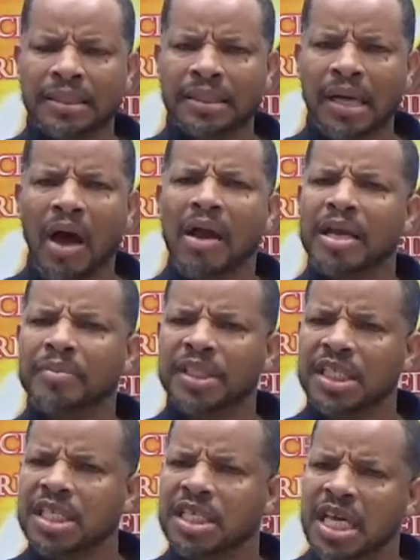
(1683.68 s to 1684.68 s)
All of them are
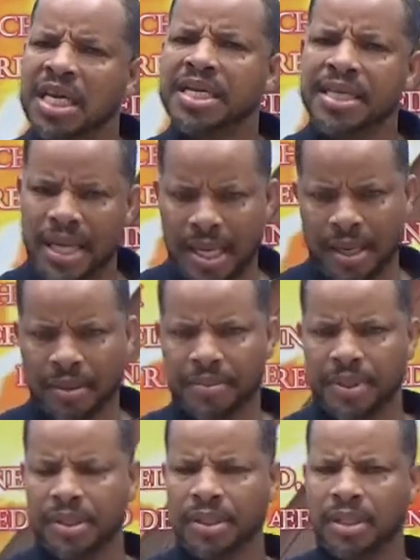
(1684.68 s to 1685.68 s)

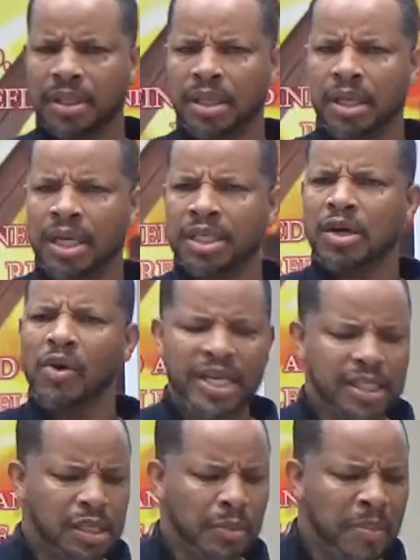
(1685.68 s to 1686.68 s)
synonyms. So
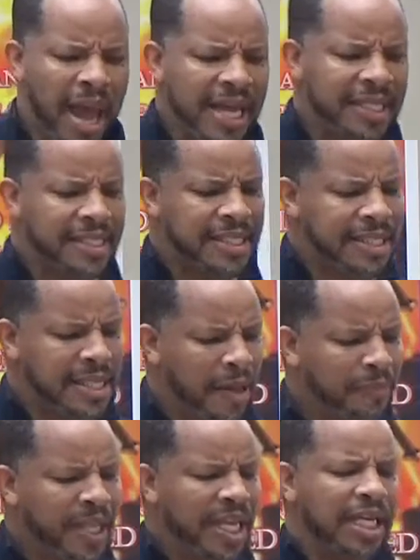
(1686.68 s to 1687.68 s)
it's to make
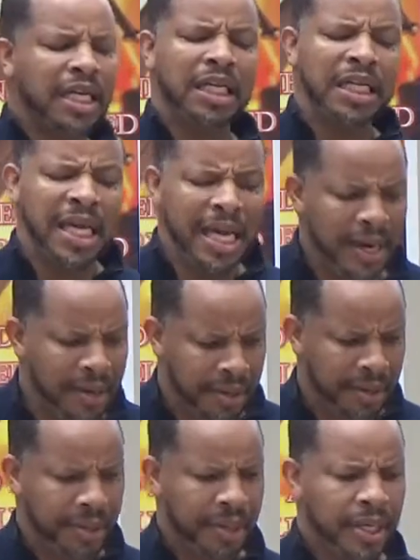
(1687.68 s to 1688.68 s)
something
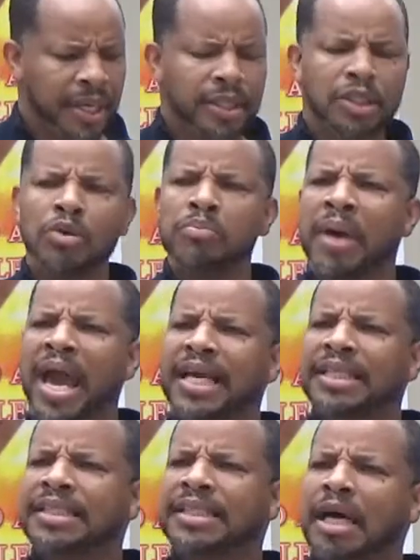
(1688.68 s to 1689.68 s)
clear, to
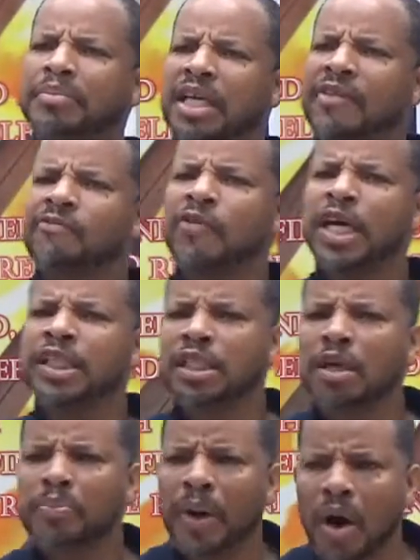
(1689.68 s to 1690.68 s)
make something
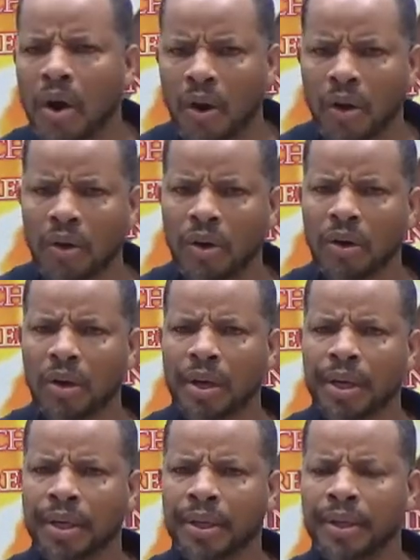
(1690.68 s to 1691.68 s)
visible.
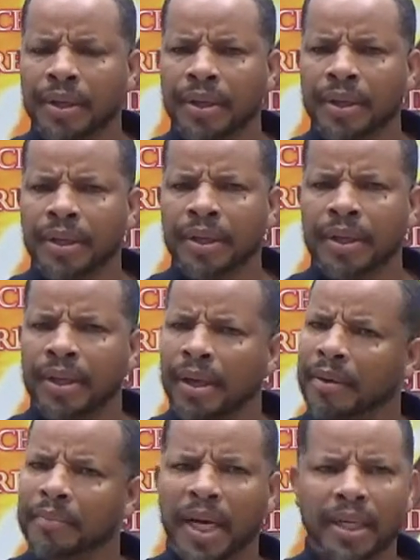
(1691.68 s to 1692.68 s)

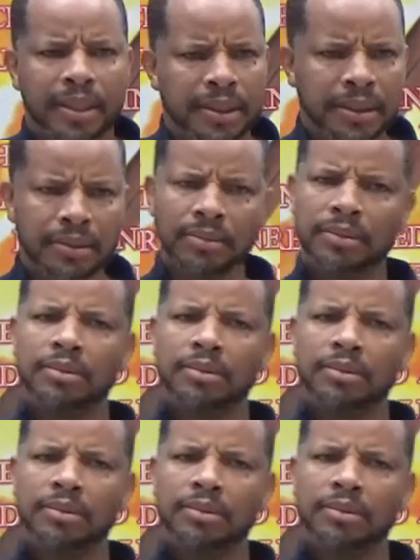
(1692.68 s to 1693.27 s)
Oh my goodness.